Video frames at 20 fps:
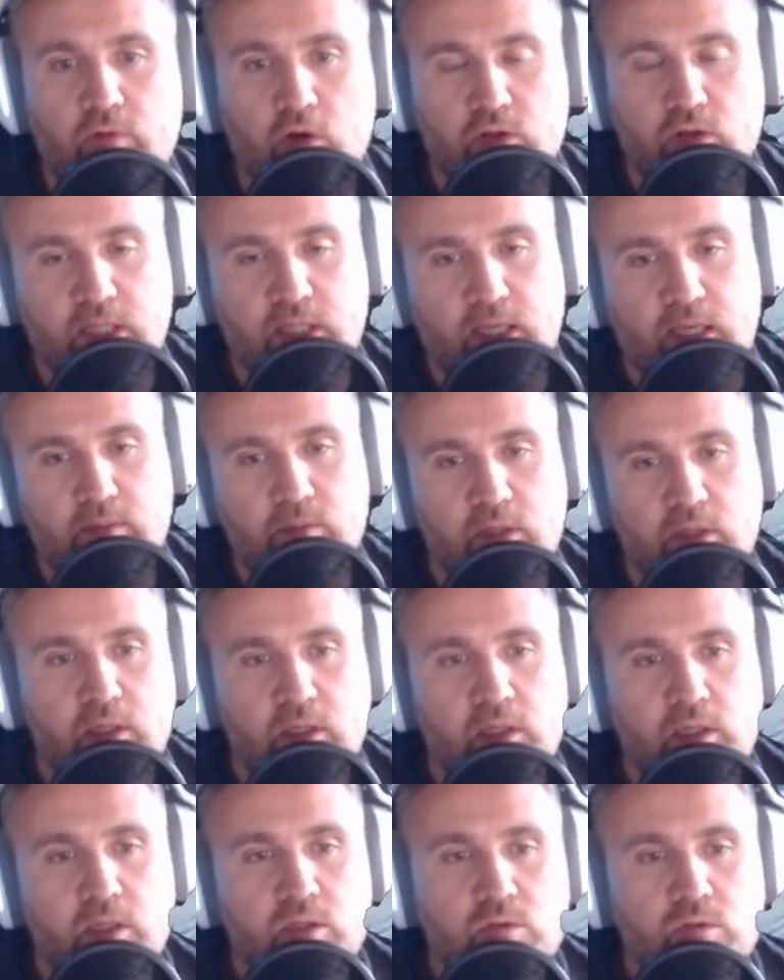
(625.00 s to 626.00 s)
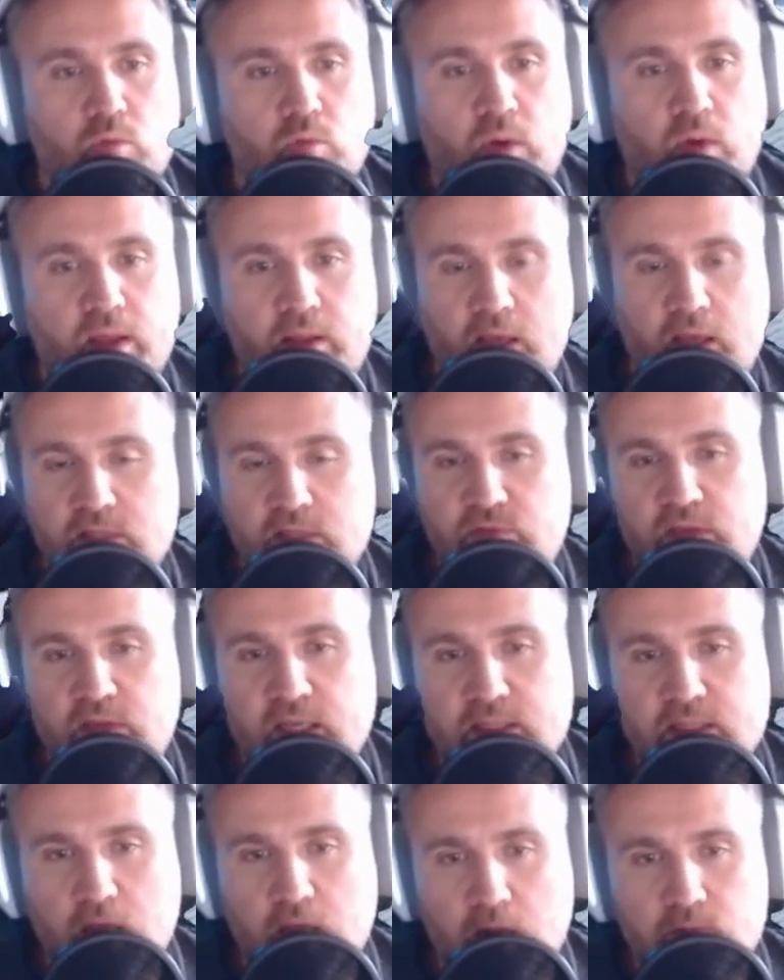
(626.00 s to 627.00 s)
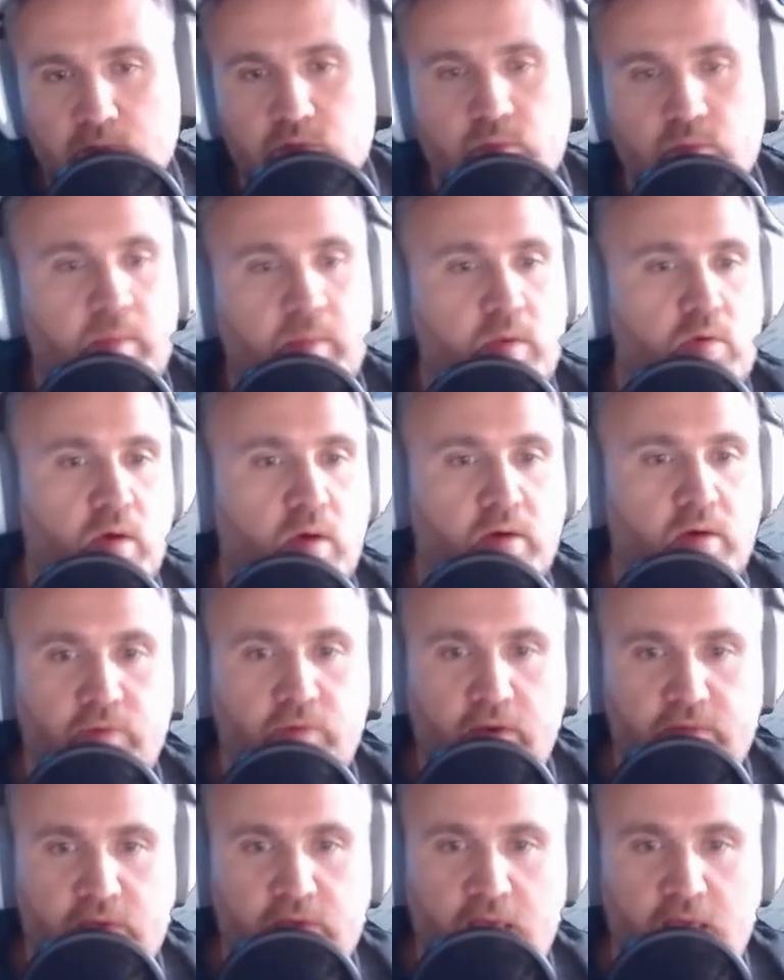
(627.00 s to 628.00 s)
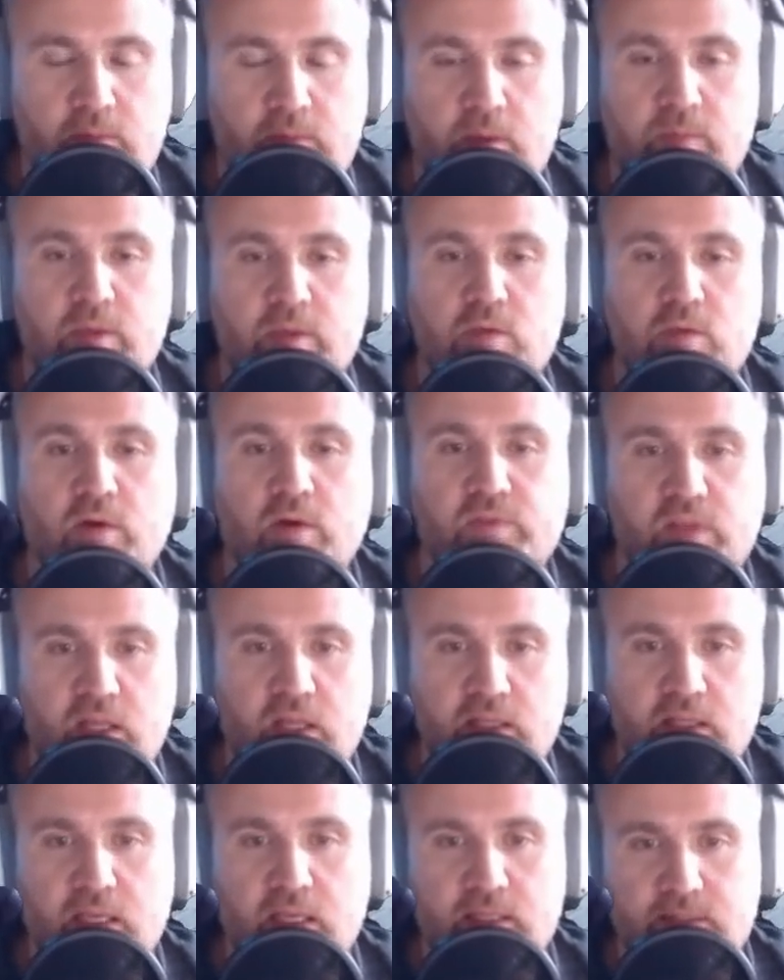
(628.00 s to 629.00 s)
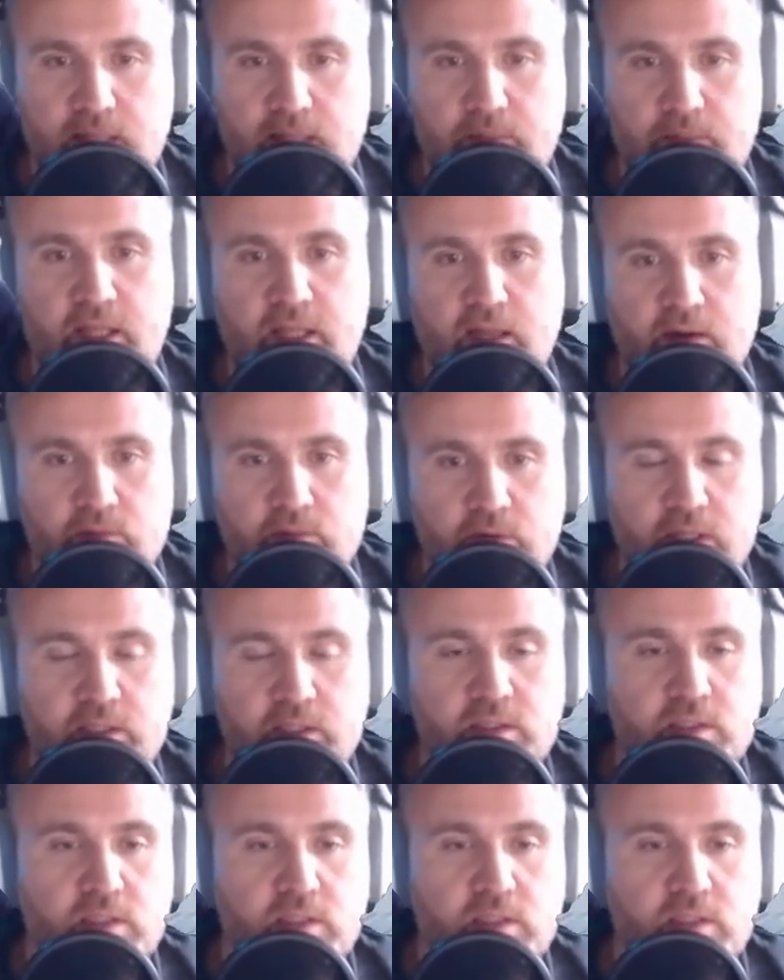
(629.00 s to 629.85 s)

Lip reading: time. So when SVS comes, maybe you have 5k, maybe you have 10k stamina, right?